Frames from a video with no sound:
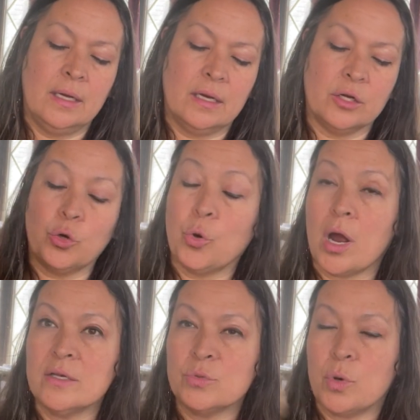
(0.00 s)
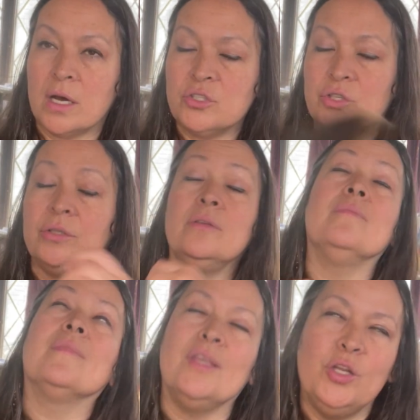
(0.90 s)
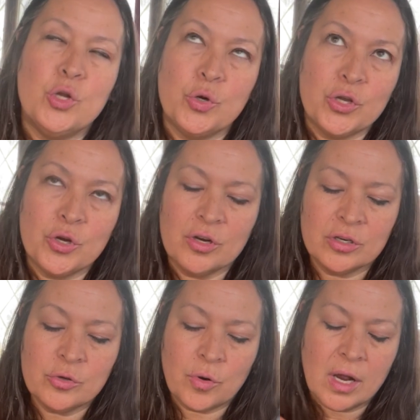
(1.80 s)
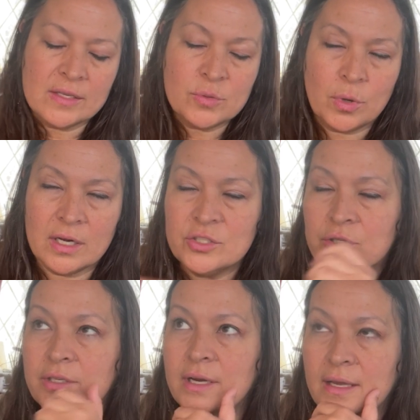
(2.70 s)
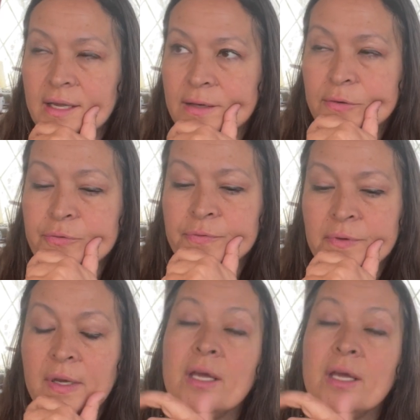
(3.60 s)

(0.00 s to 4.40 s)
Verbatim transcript: A Cross Watcher, you know you're a Cross Watcher if